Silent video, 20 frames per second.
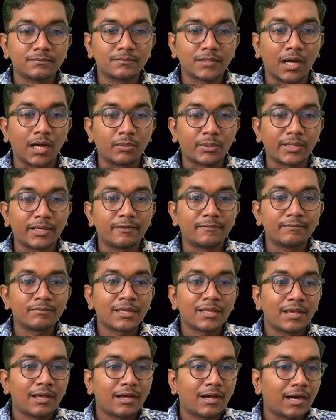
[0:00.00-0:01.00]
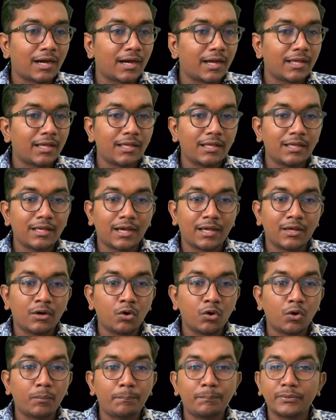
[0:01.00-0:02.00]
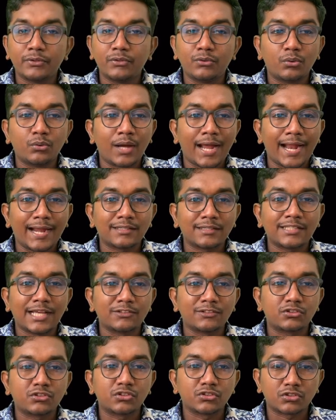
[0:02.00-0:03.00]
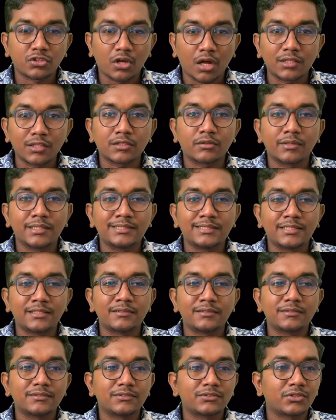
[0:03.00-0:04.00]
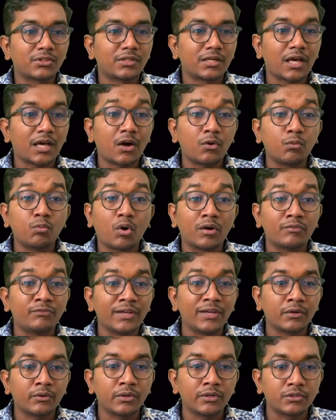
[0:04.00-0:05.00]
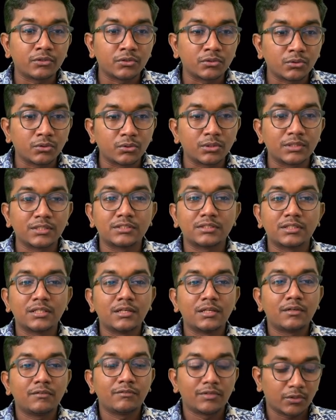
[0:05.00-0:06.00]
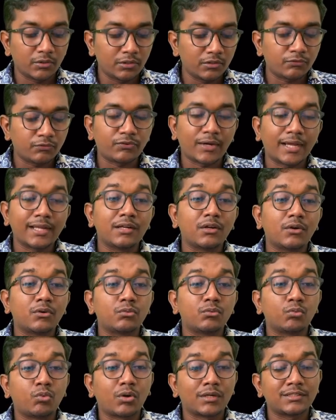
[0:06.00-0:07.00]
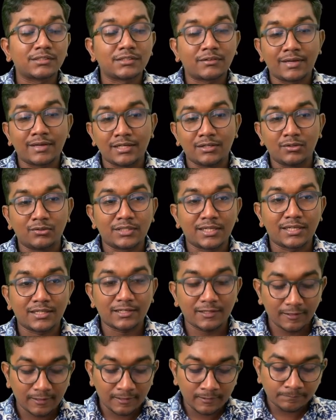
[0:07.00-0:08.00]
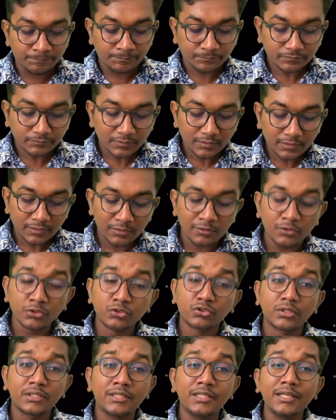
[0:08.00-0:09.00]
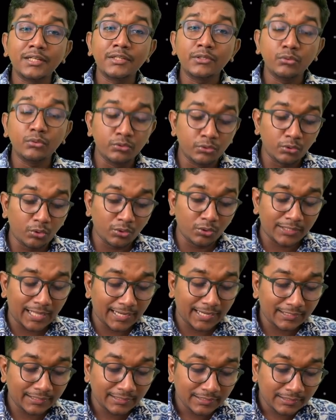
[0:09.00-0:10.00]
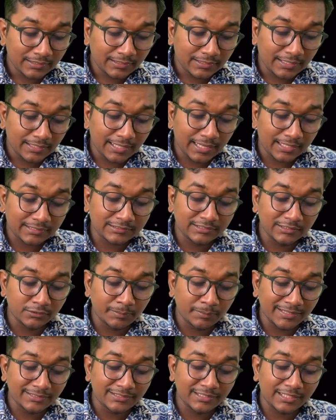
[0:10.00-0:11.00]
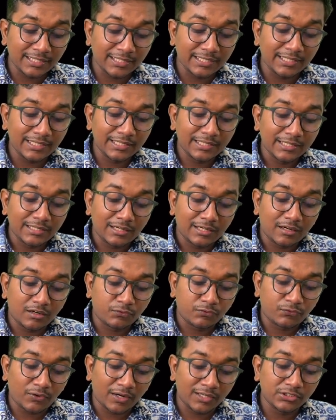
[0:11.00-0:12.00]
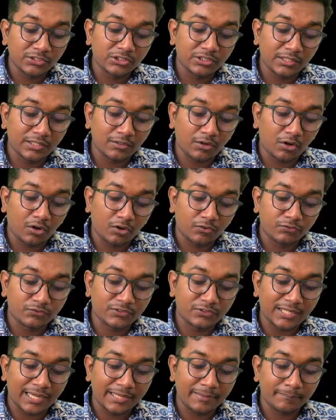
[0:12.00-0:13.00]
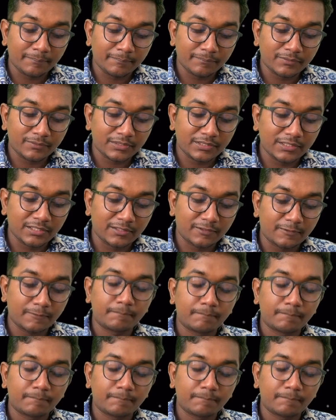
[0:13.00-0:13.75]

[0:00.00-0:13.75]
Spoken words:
Okay, I hope you had a chance to solve the question. So now what we are going to do is, we are going to find out what is the value there. So here you know that x is basically a function of time here.